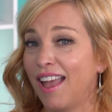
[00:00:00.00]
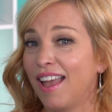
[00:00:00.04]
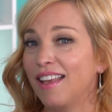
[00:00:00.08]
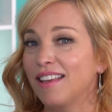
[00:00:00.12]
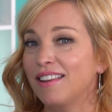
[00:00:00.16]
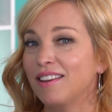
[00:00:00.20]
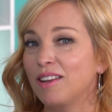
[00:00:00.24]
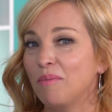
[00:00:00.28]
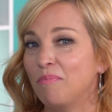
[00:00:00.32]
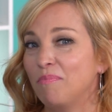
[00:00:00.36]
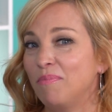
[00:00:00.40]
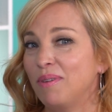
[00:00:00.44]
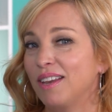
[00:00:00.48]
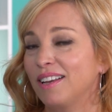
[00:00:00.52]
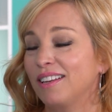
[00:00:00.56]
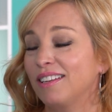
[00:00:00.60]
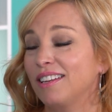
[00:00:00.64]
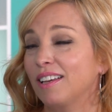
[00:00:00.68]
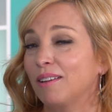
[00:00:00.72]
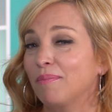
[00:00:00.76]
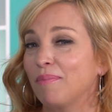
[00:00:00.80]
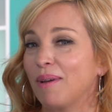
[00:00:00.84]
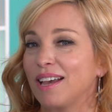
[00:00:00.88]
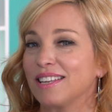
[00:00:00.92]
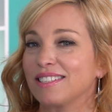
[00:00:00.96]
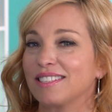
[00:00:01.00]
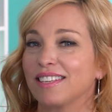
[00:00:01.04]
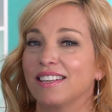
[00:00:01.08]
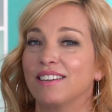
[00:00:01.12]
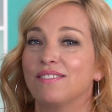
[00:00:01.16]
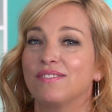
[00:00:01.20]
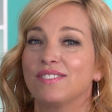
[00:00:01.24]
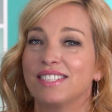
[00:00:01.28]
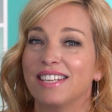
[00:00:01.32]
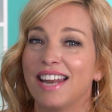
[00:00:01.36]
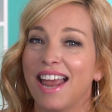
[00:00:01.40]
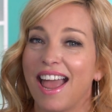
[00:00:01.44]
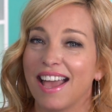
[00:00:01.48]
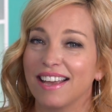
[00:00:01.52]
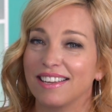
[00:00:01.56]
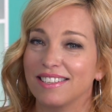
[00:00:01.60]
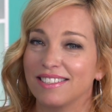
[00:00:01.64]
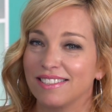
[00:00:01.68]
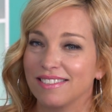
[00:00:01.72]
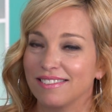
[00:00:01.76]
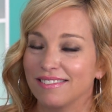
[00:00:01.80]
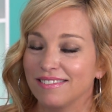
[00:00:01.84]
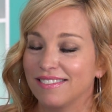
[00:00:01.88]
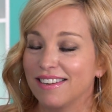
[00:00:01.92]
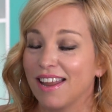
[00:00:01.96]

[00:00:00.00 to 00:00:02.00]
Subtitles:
and a picnic basket of snacks.